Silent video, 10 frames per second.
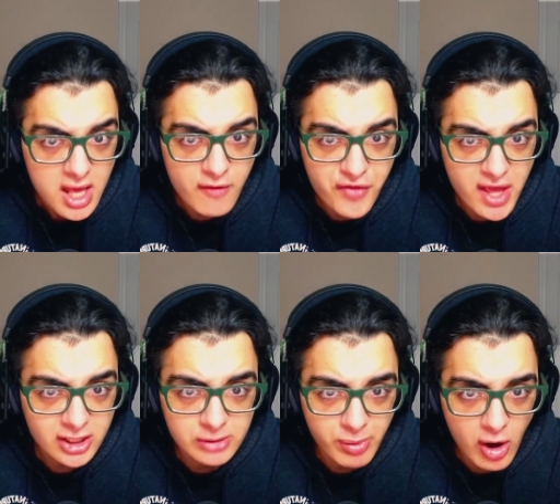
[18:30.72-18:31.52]
If they
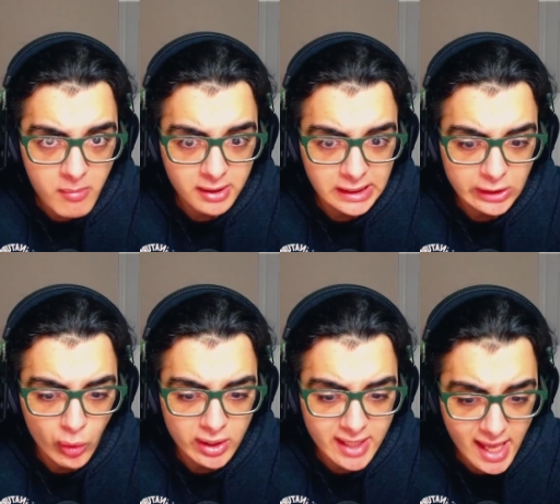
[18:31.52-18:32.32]
experimented
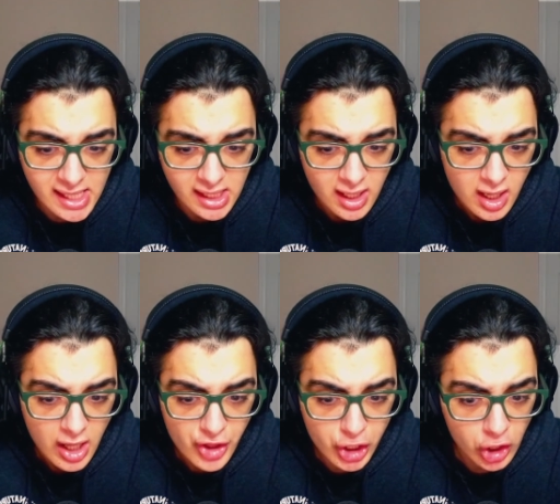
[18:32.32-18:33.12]
on King,
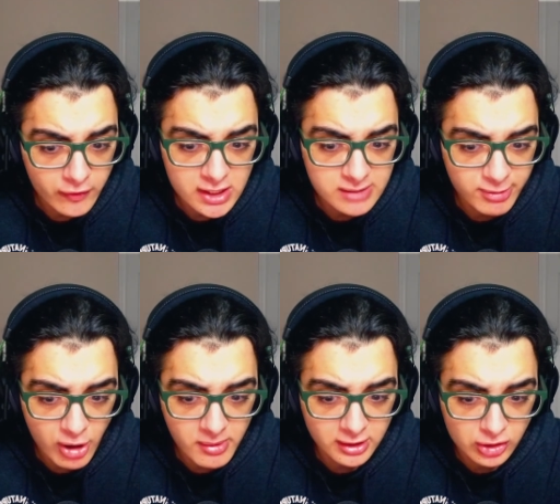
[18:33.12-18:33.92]
they could have
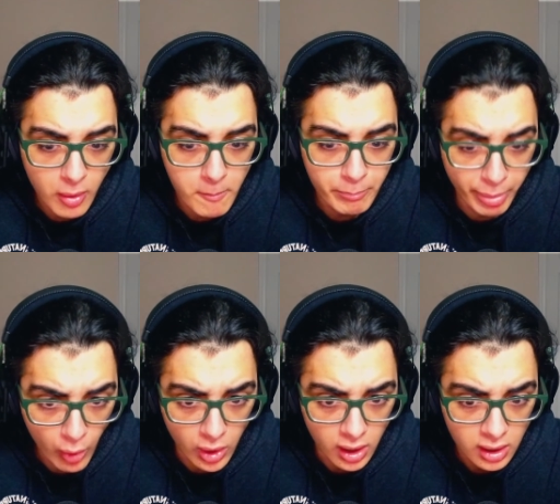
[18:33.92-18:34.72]
experimented on
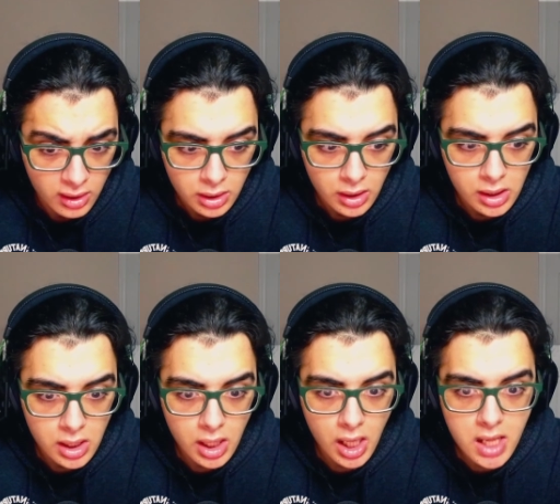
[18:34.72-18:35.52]
Boa.
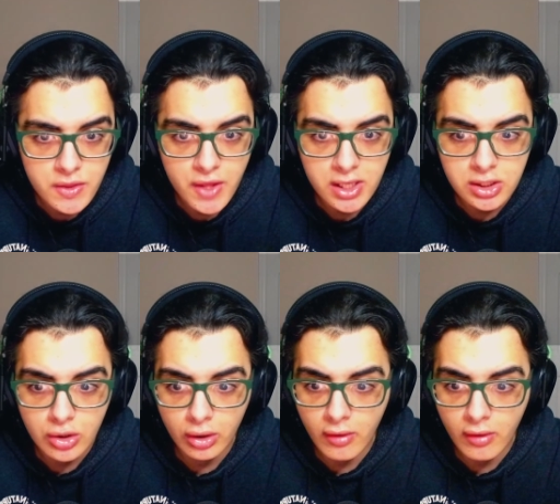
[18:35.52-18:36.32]
And they
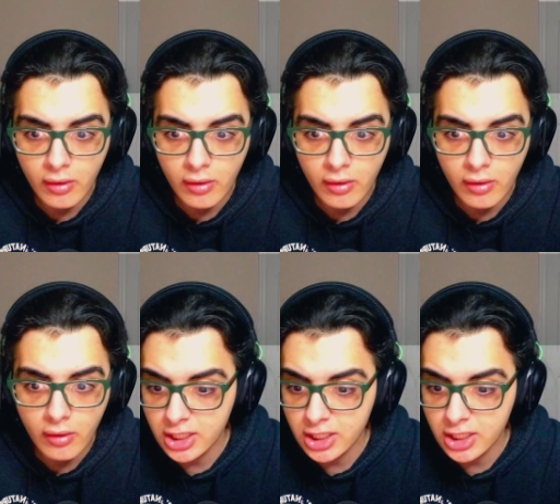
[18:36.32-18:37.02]
could have fucking